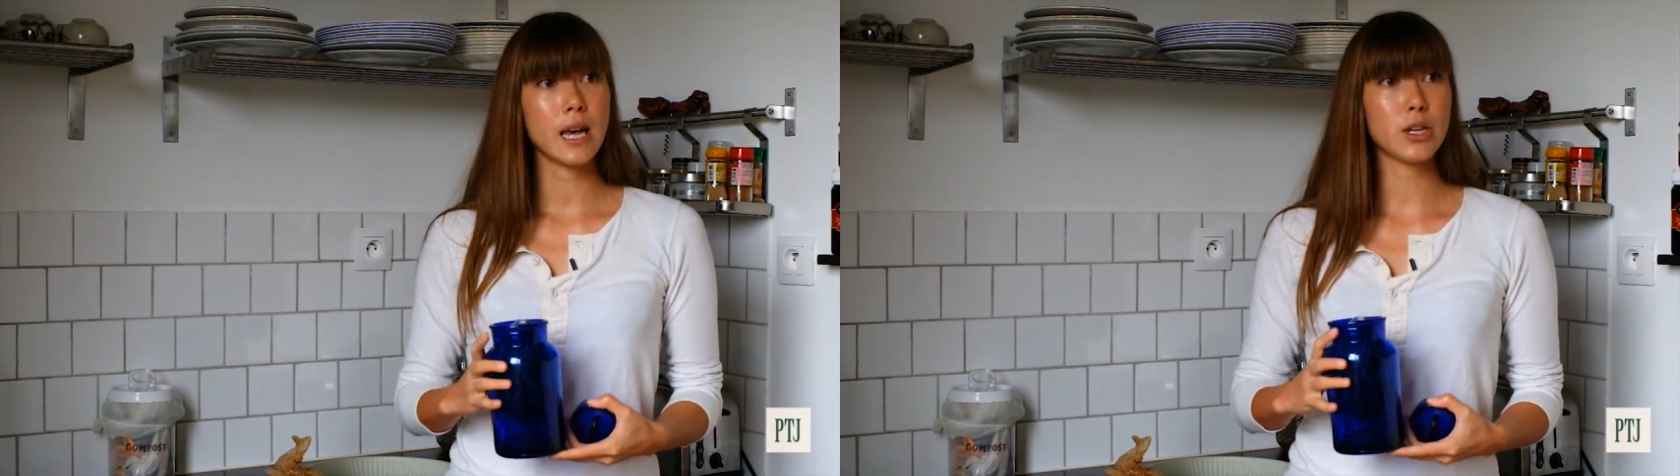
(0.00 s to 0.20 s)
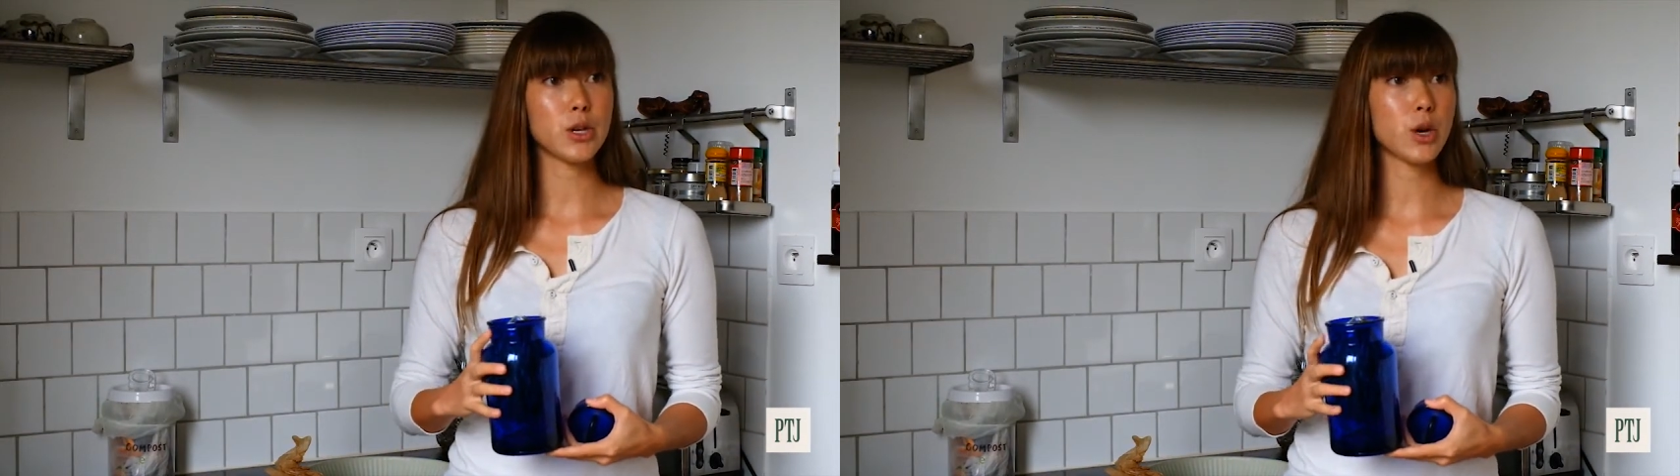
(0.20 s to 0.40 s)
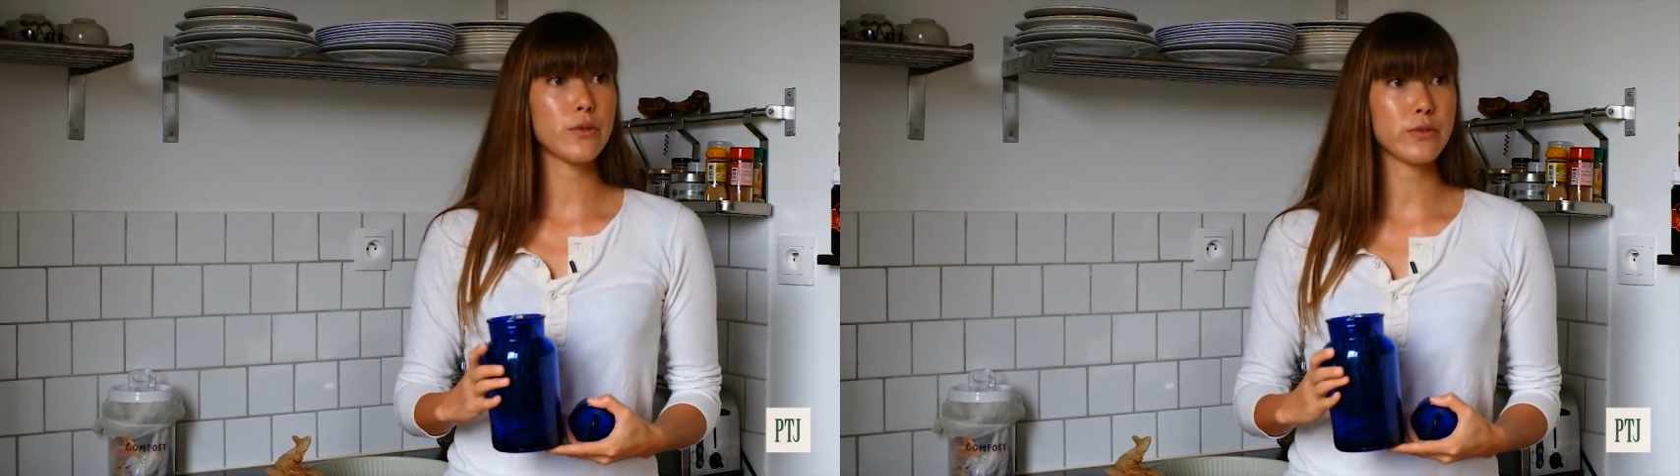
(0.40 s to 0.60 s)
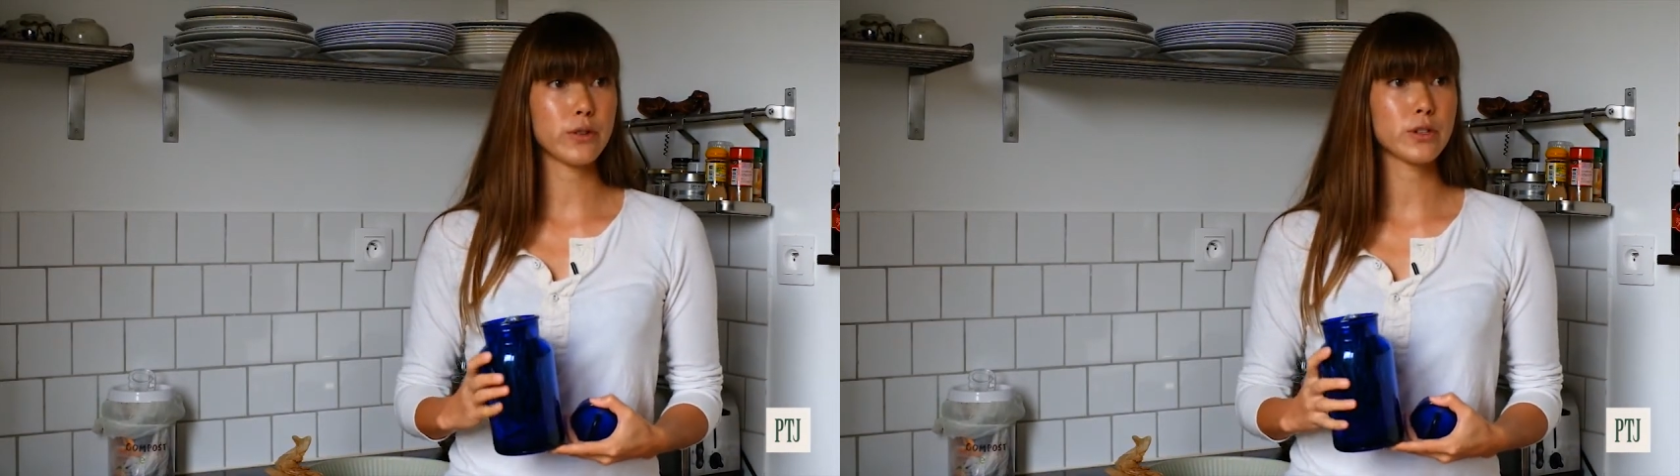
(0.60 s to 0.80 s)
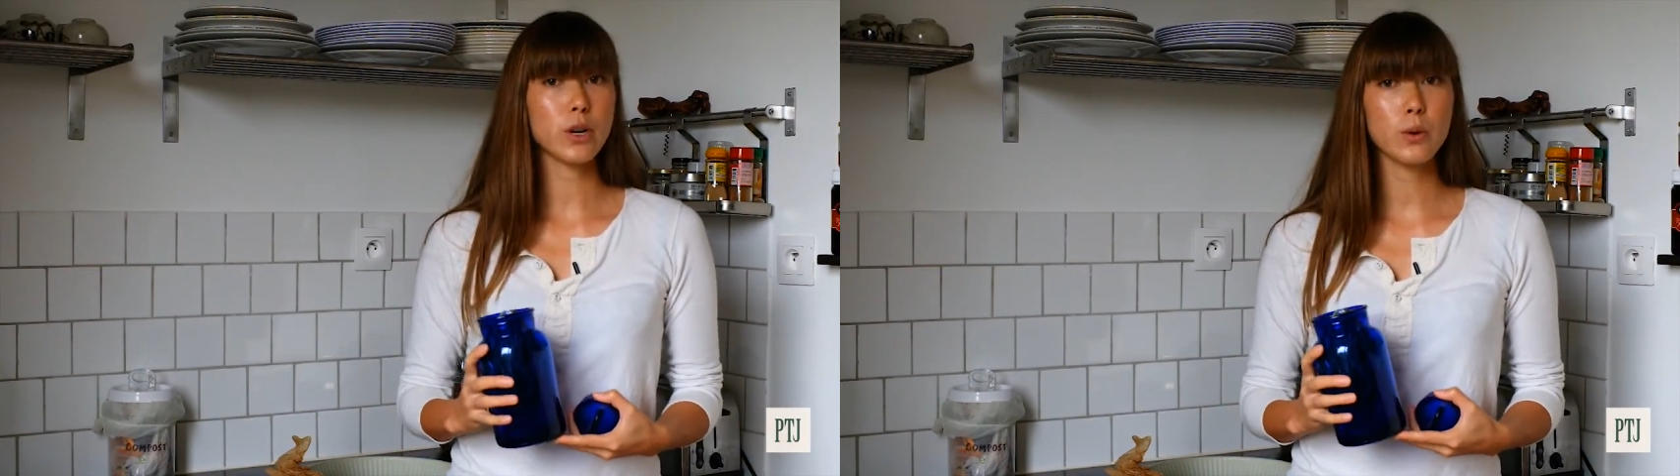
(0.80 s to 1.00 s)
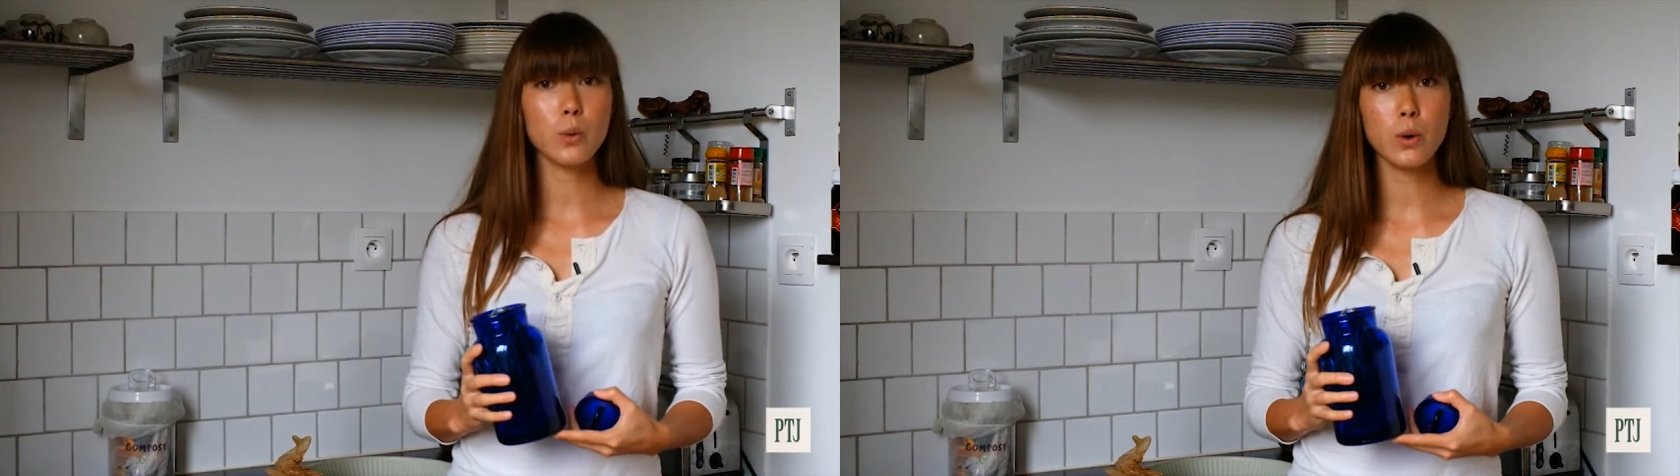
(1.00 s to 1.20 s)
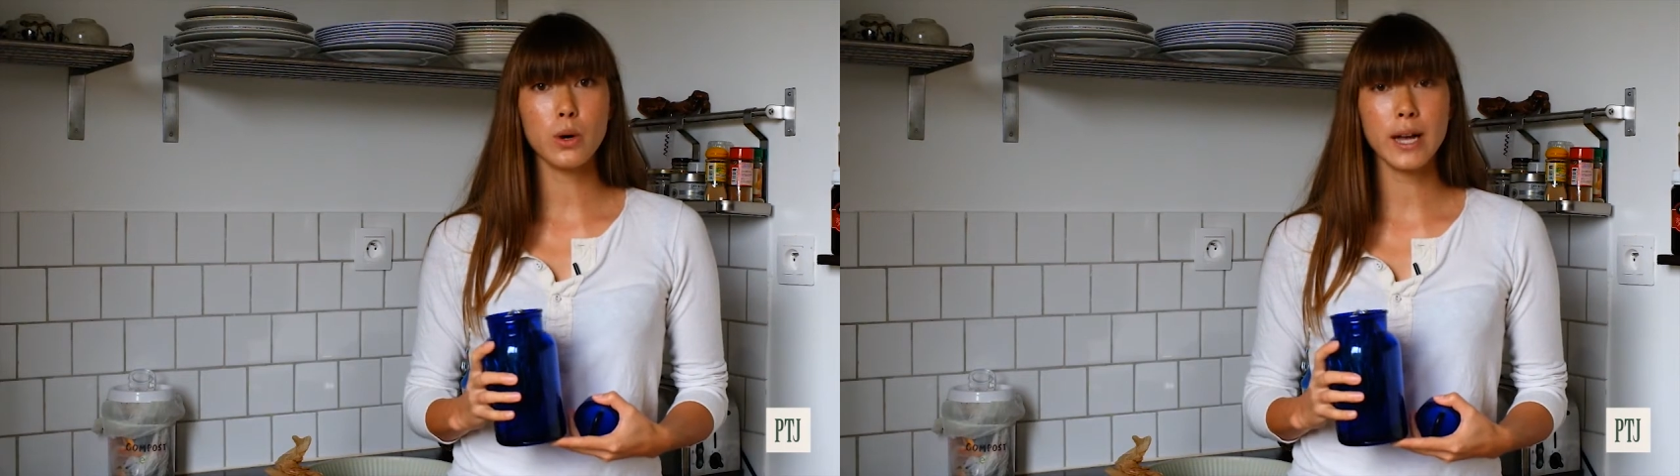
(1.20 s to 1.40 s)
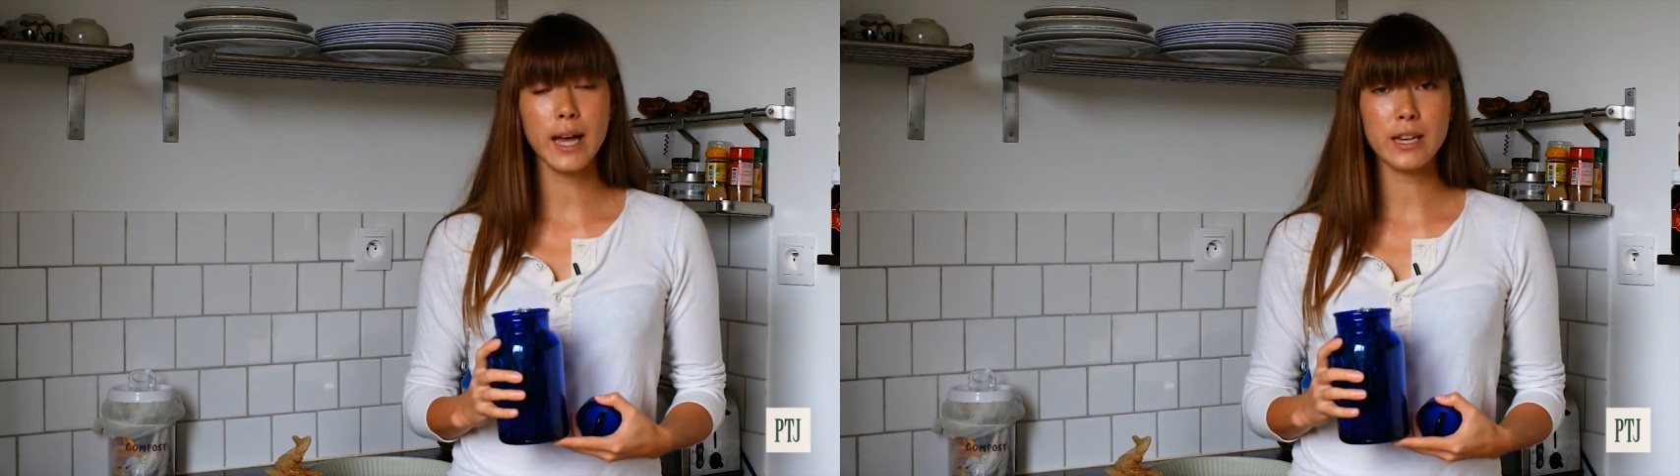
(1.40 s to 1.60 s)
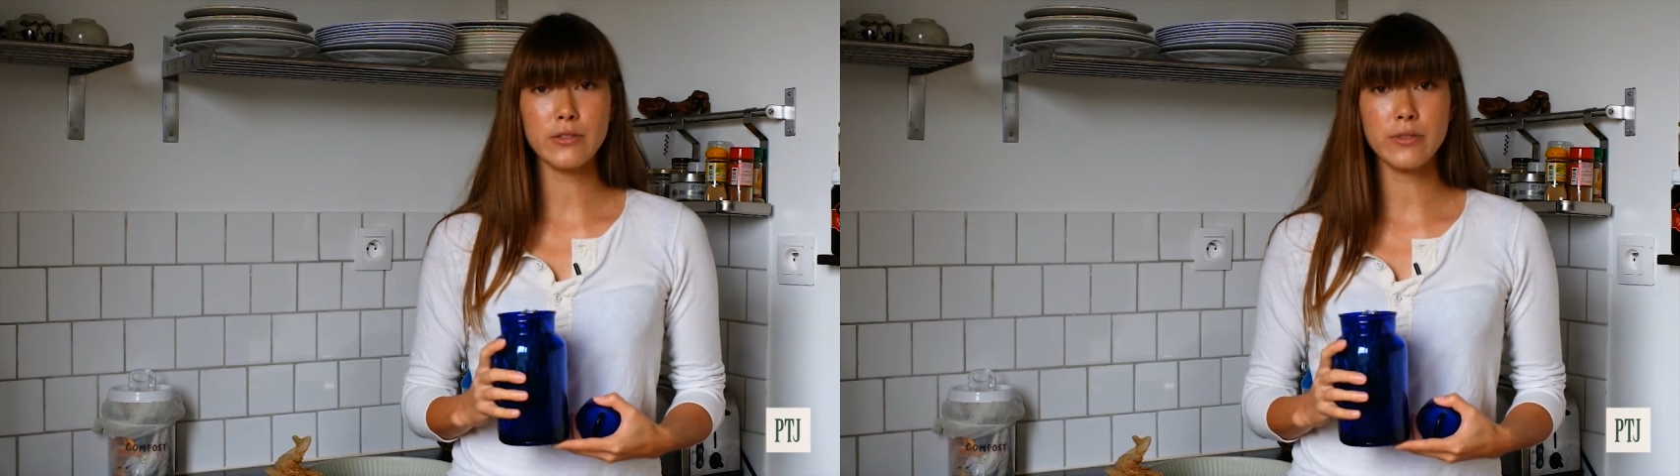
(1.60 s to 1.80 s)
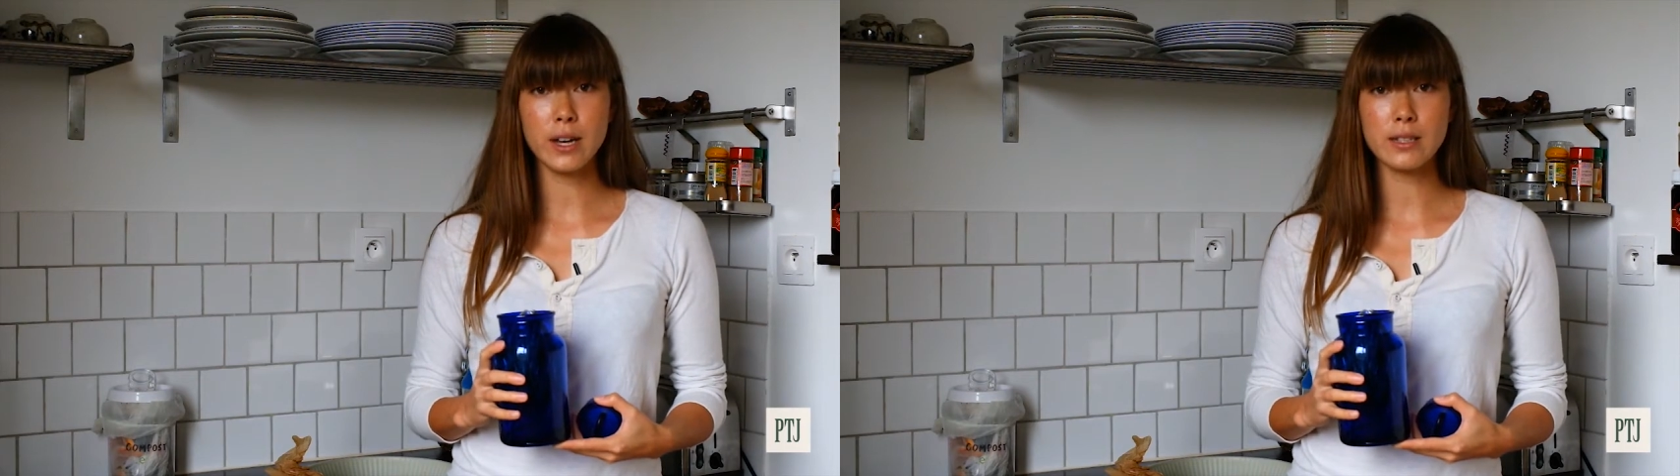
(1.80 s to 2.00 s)
you go for a dog walk and you
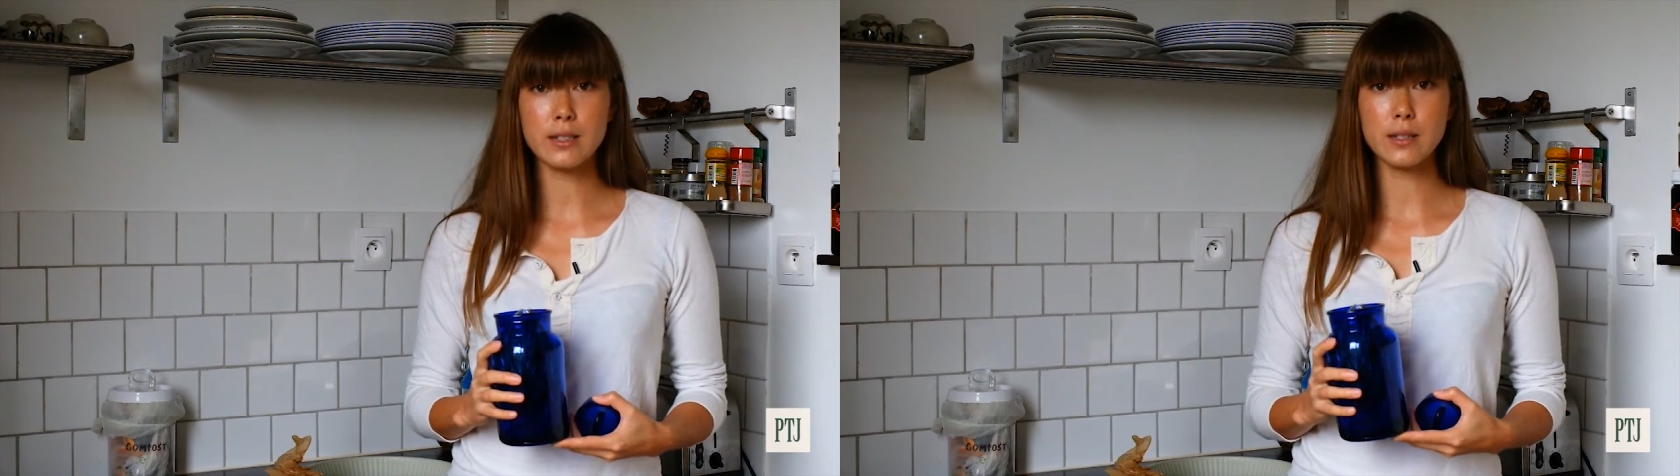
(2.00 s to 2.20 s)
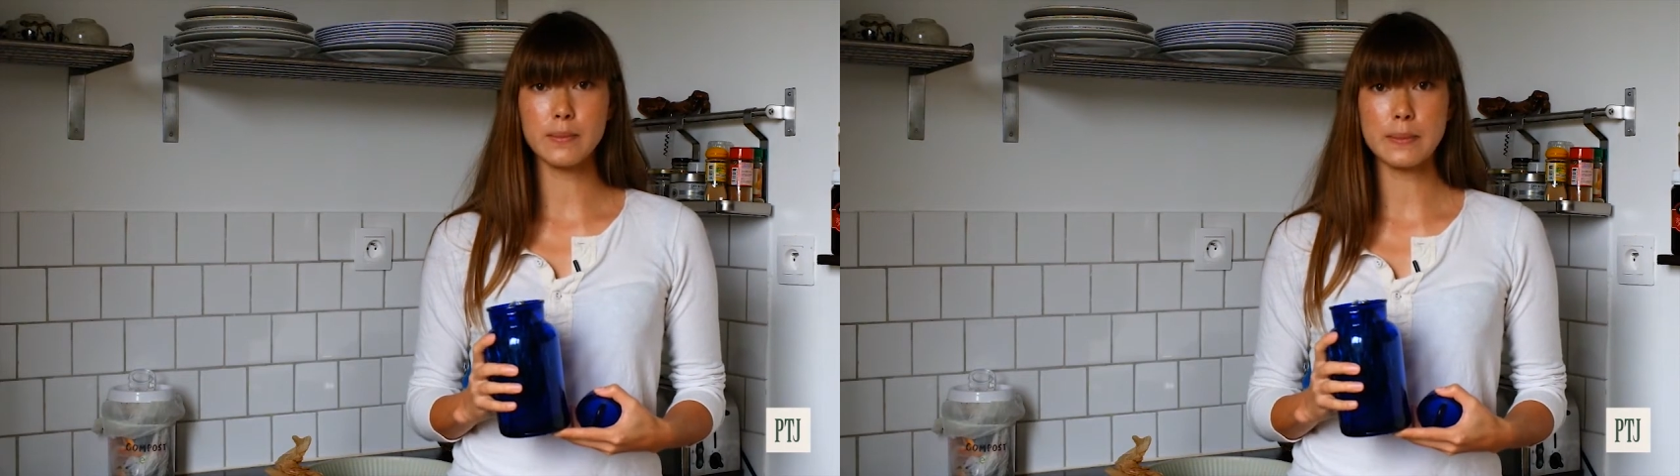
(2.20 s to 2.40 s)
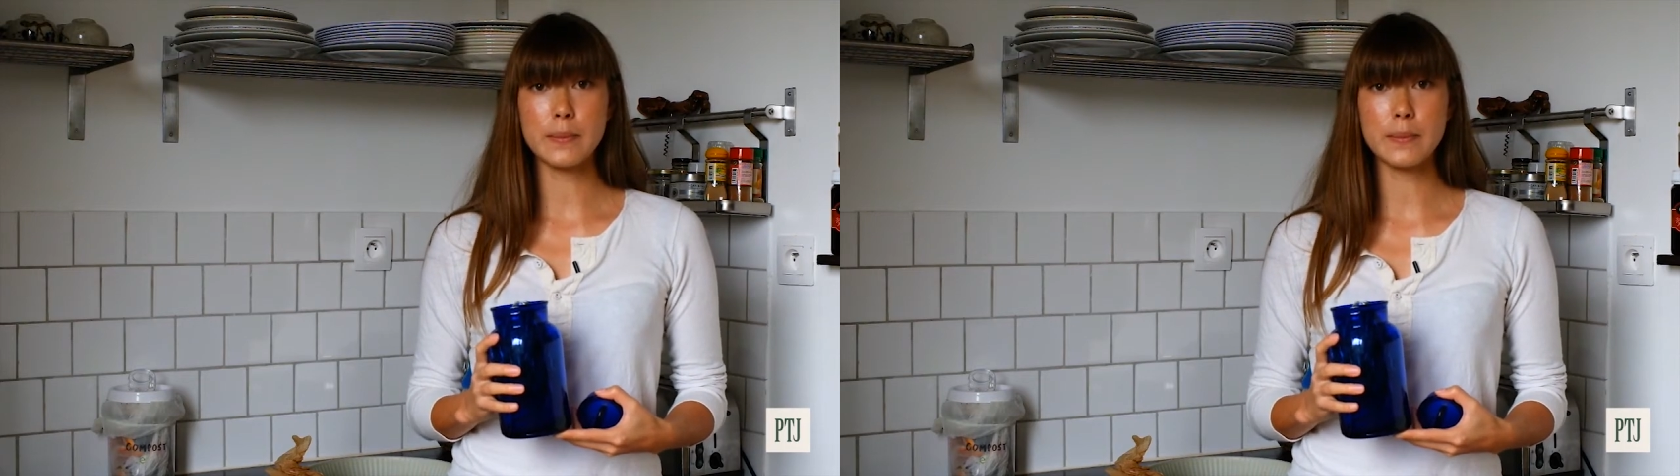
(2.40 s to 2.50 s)
find some